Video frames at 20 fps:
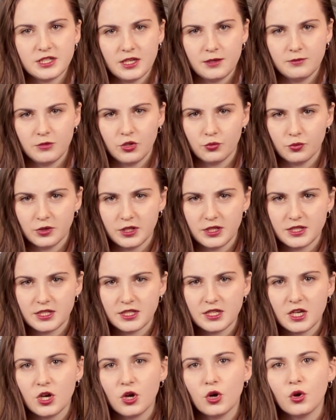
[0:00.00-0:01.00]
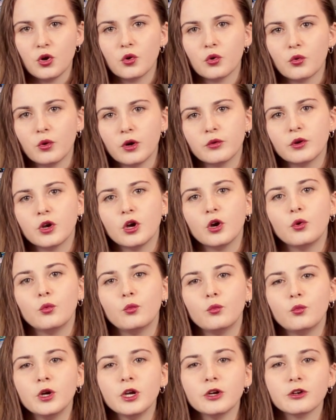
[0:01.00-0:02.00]
statement reads, quote,
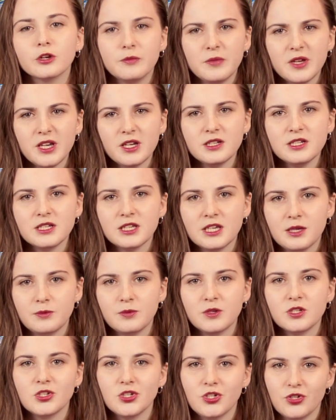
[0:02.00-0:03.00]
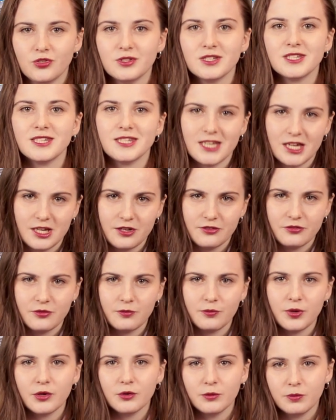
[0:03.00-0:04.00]
we are committed to keeping students safe
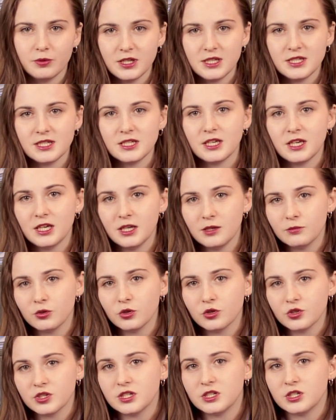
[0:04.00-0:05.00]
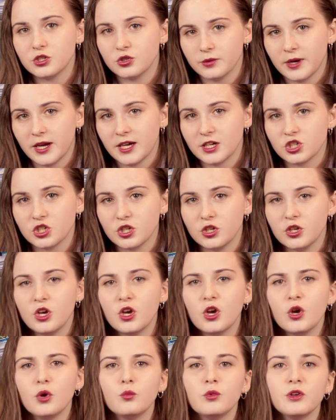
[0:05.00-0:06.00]
by replacing in person interaction
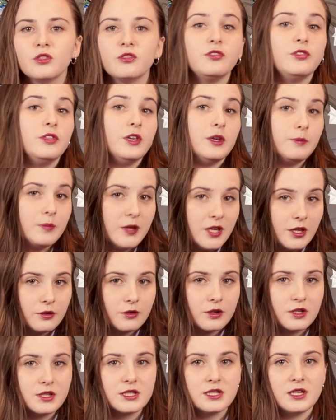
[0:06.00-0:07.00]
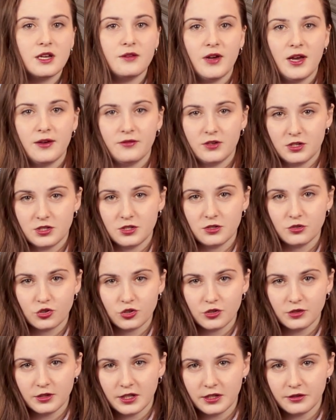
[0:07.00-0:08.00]
with the appearance of having a
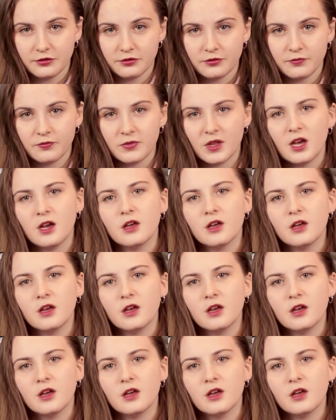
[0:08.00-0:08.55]
social life.